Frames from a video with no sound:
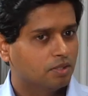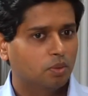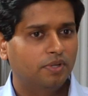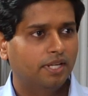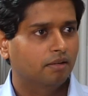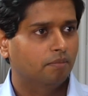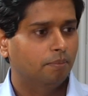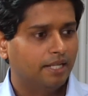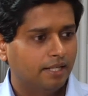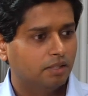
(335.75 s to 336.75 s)
So we
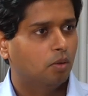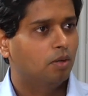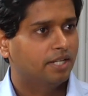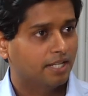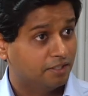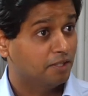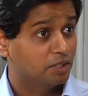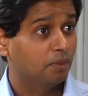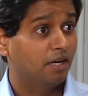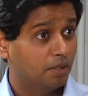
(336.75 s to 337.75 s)
can bring in the whole testing
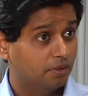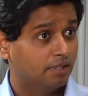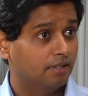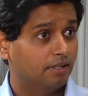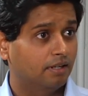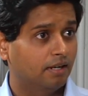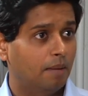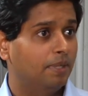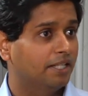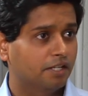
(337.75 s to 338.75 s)
suite into the
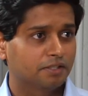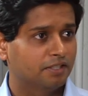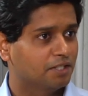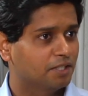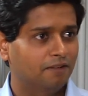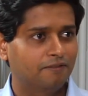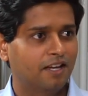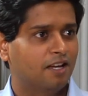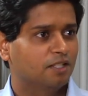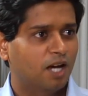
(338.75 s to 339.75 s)
application itself.
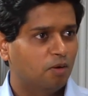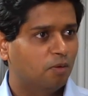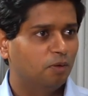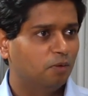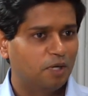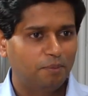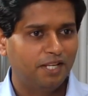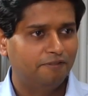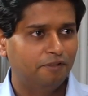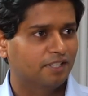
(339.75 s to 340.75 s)
So how cool would it
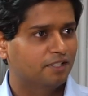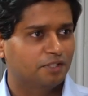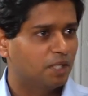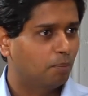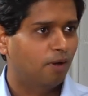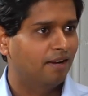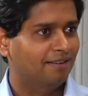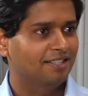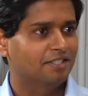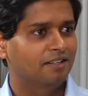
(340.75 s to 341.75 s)
be if you could just deploy a
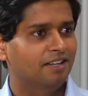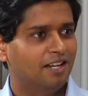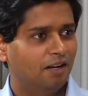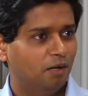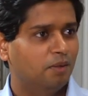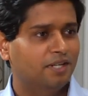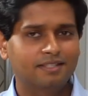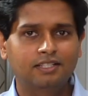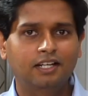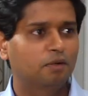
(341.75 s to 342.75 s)
cluster, load
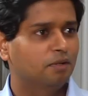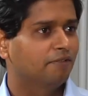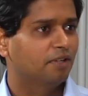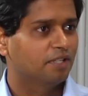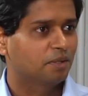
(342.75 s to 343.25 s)
test it, could give you a